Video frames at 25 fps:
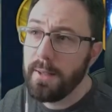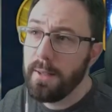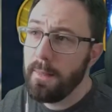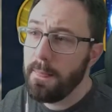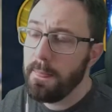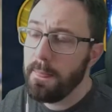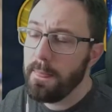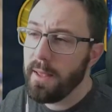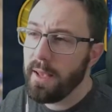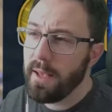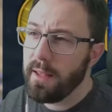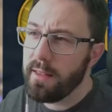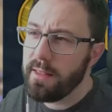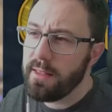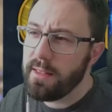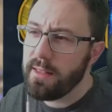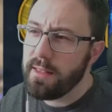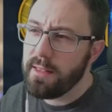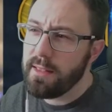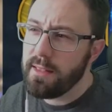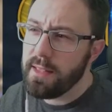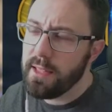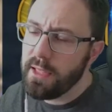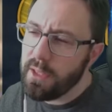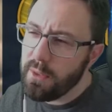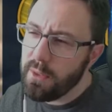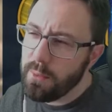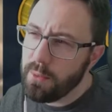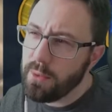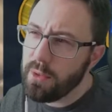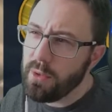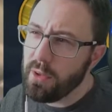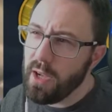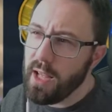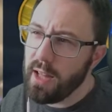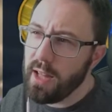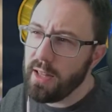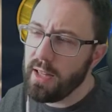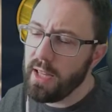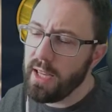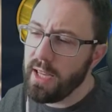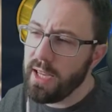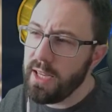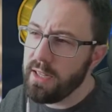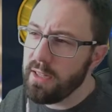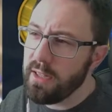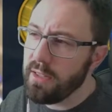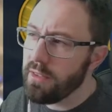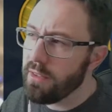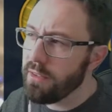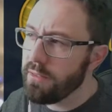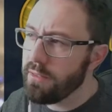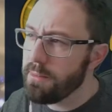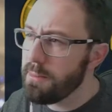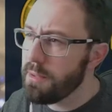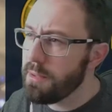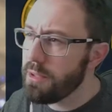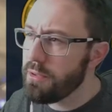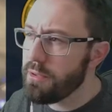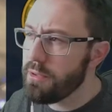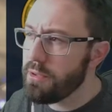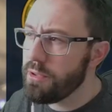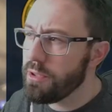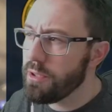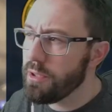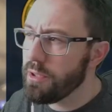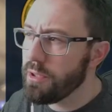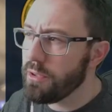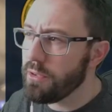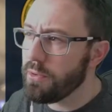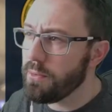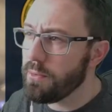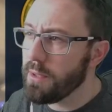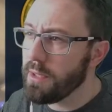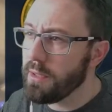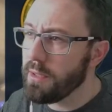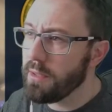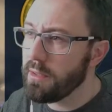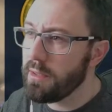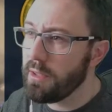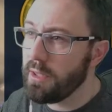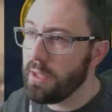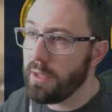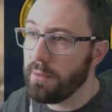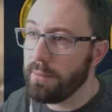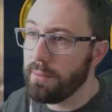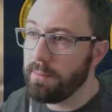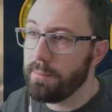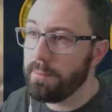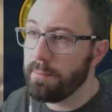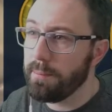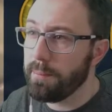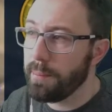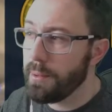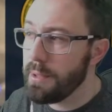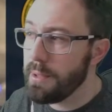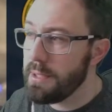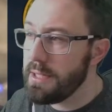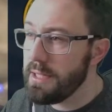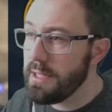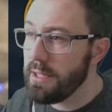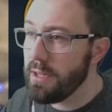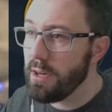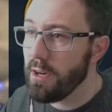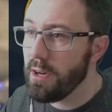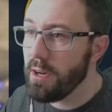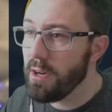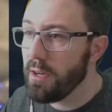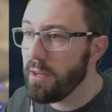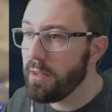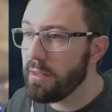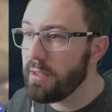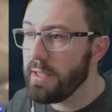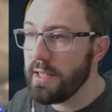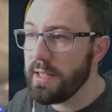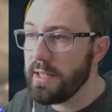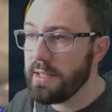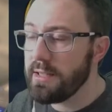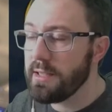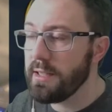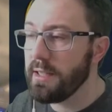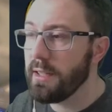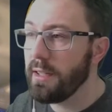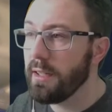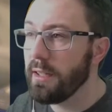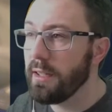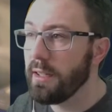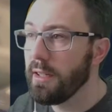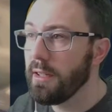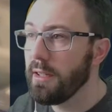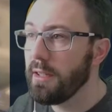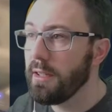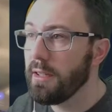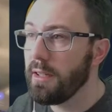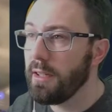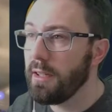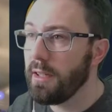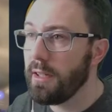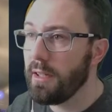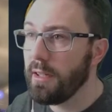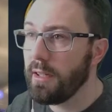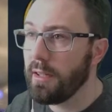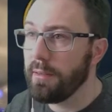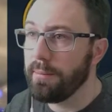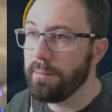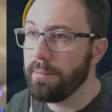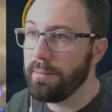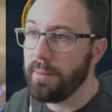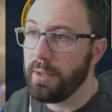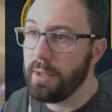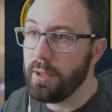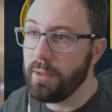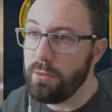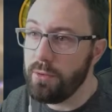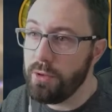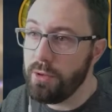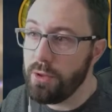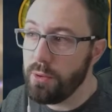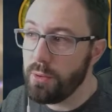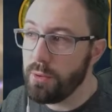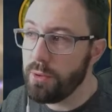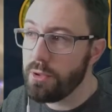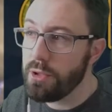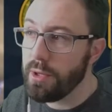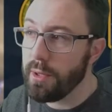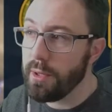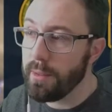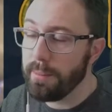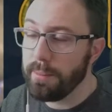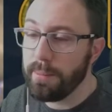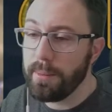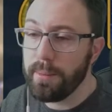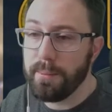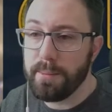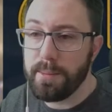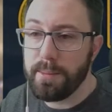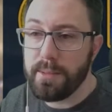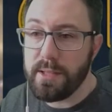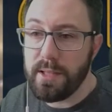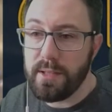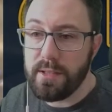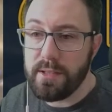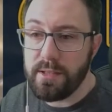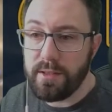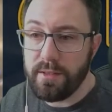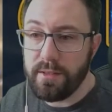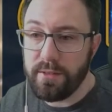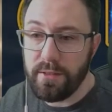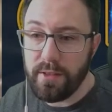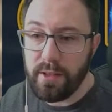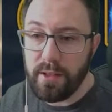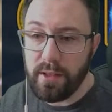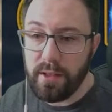I think we got Elhain out of a mystery shard as well. Pretty hard hitting, nuke champion potentially for the high